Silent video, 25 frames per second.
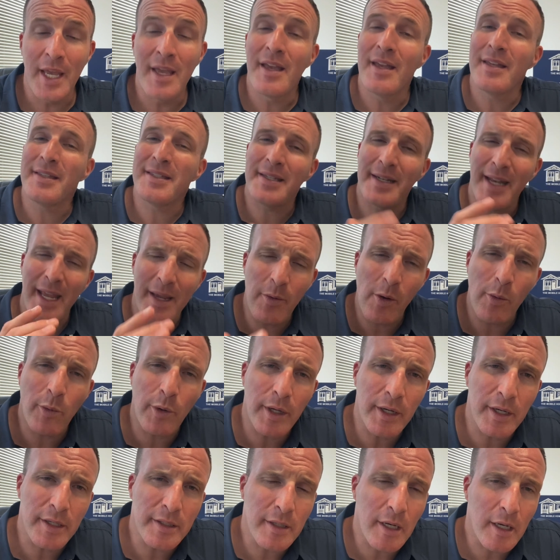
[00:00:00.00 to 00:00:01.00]
Today what we're
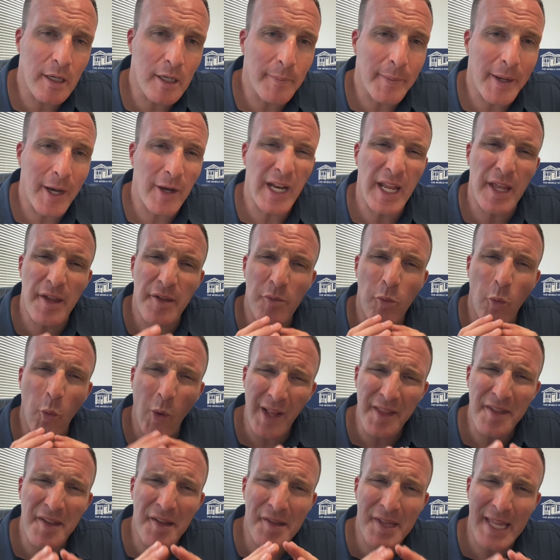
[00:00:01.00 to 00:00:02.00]
going to talk about is
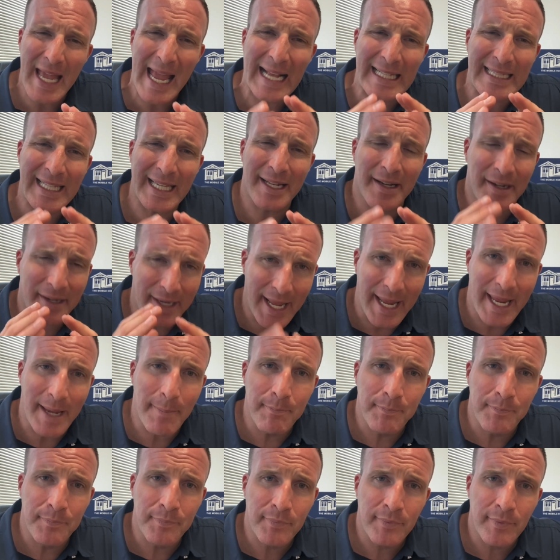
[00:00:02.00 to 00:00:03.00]
what's exactly in a
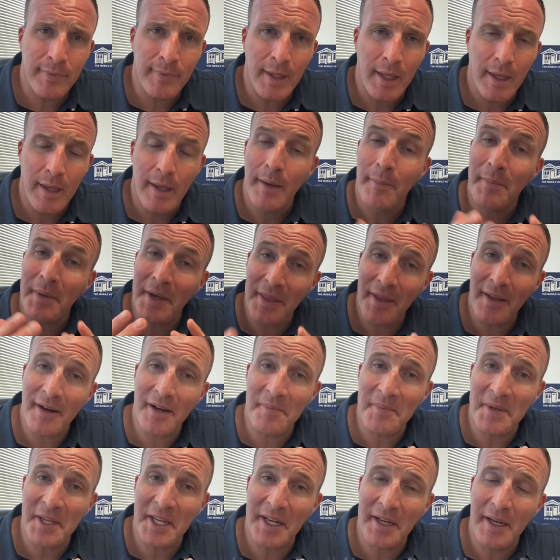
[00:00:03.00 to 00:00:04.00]
name. By that I
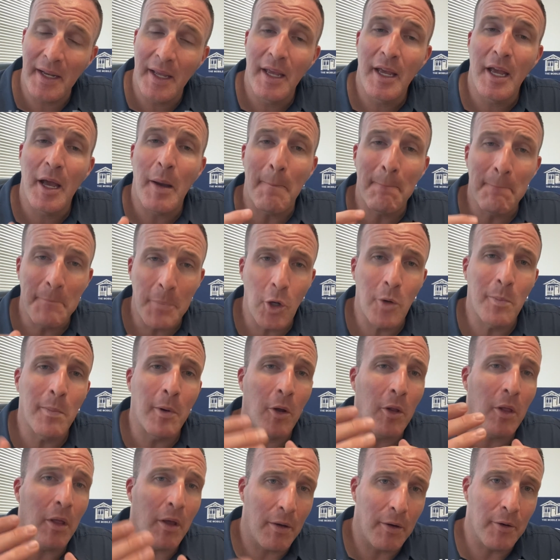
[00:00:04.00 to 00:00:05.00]
mean
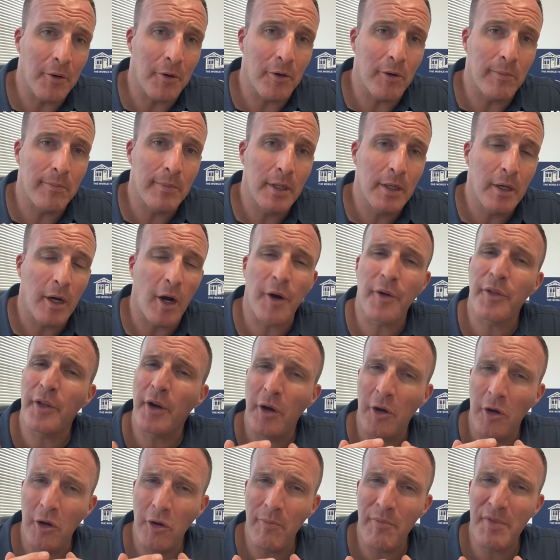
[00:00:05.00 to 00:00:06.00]
mobile home. Are the
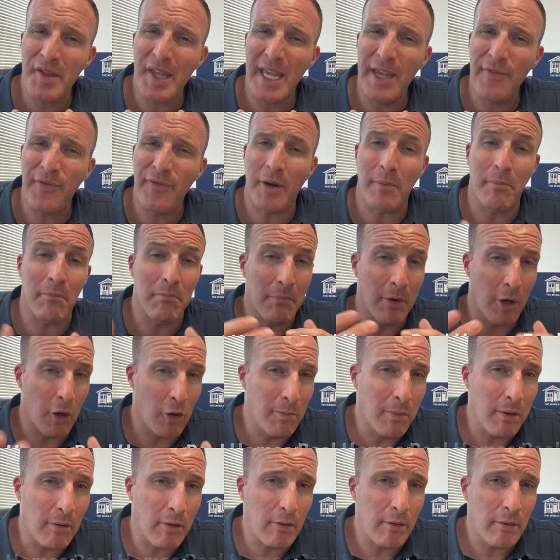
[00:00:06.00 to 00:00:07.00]
homes even
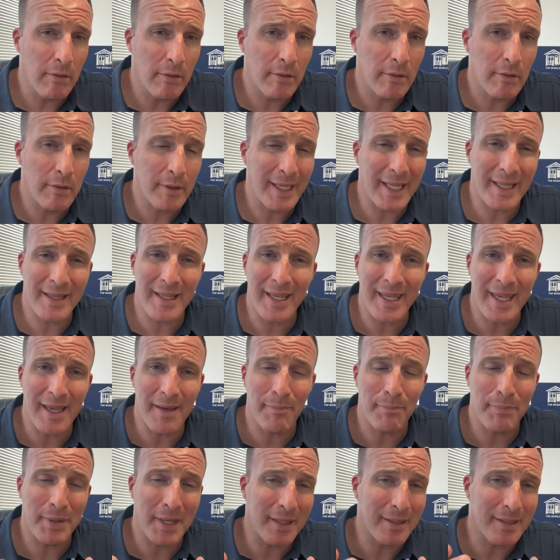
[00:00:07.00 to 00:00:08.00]
mobile? Can they get
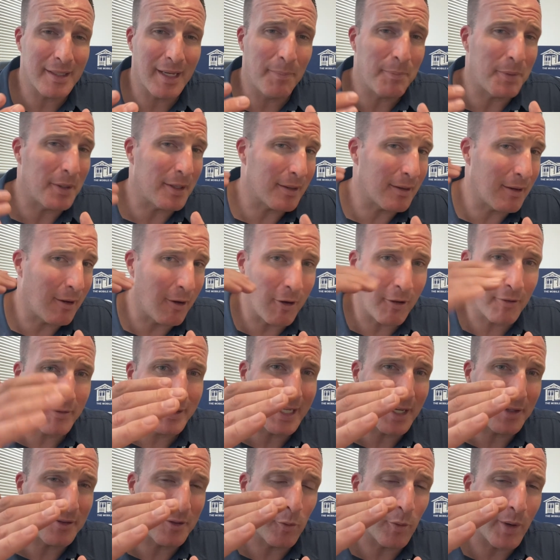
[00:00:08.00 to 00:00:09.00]
picked up and hauled
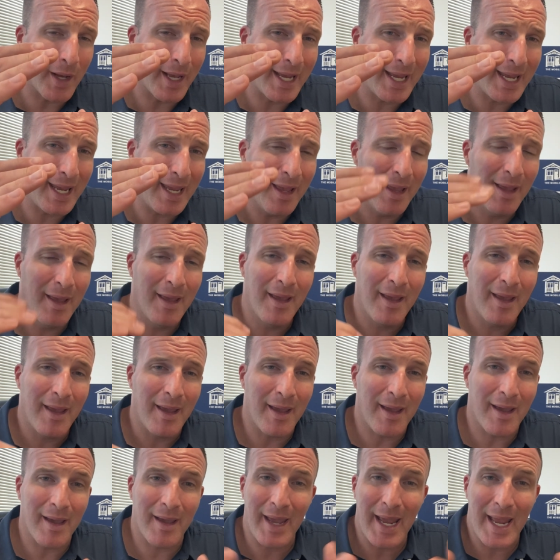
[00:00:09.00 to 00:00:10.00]
down the way
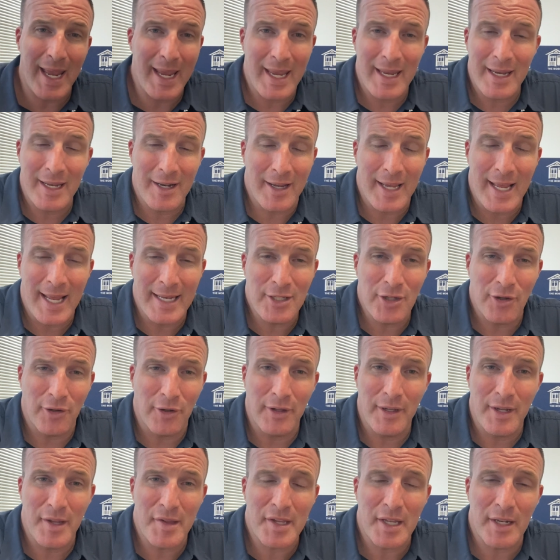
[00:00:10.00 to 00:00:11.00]
at your
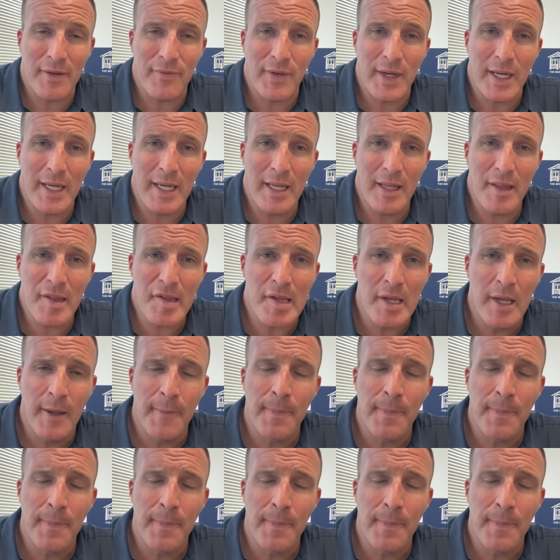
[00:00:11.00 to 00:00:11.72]
earliest convenience?